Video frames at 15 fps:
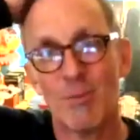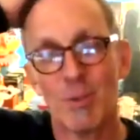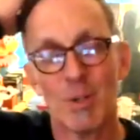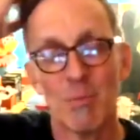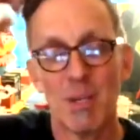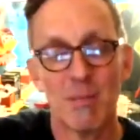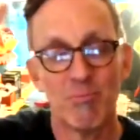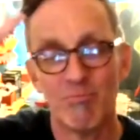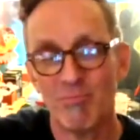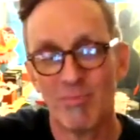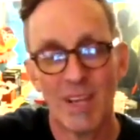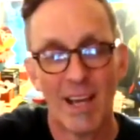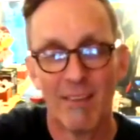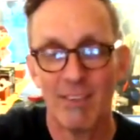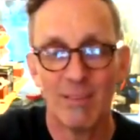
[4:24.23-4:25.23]
We're going to be
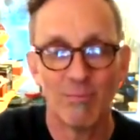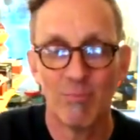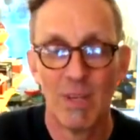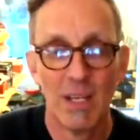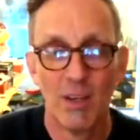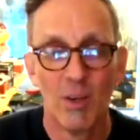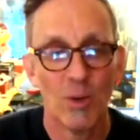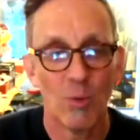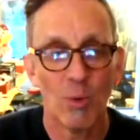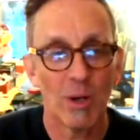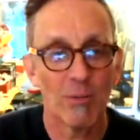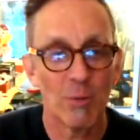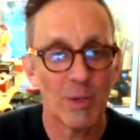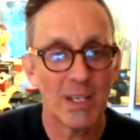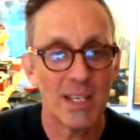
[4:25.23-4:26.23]
having
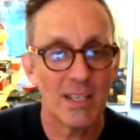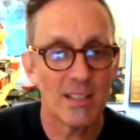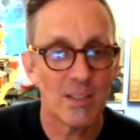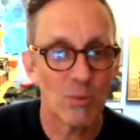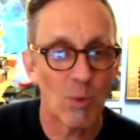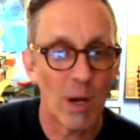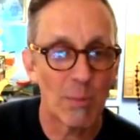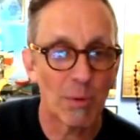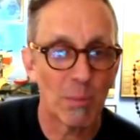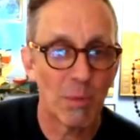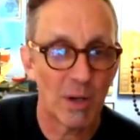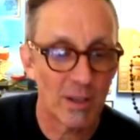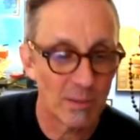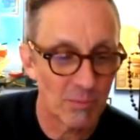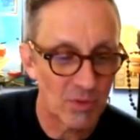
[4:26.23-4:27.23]
whatever we need to wipe our
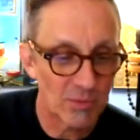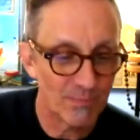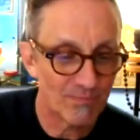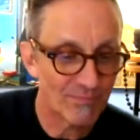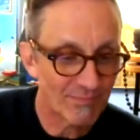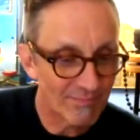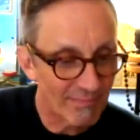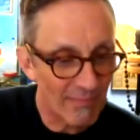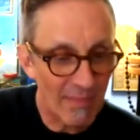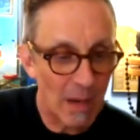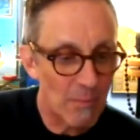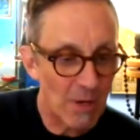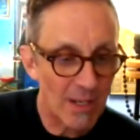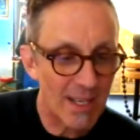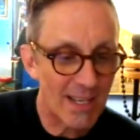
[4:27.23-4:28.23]
bottoms.
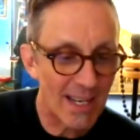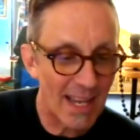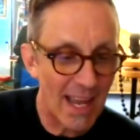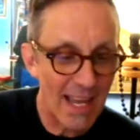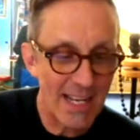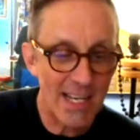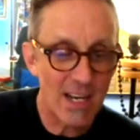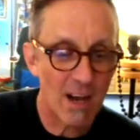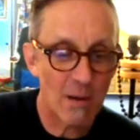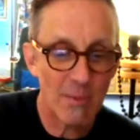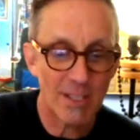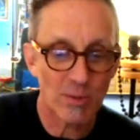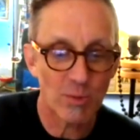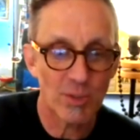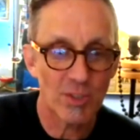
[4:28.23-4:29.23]
I'm not getting any
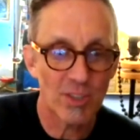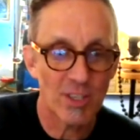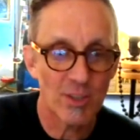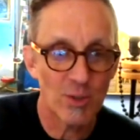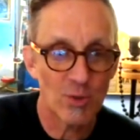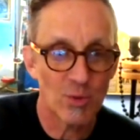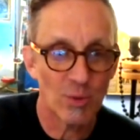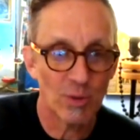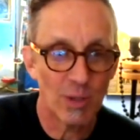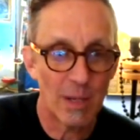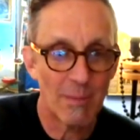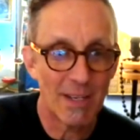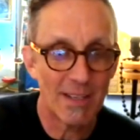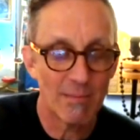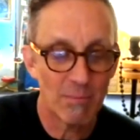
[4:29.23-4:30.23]
comments, which is unusual. I
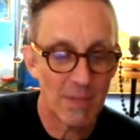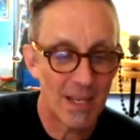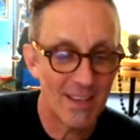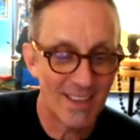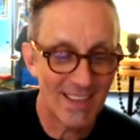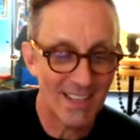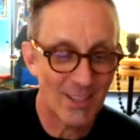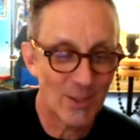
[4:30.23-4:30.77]
mean, that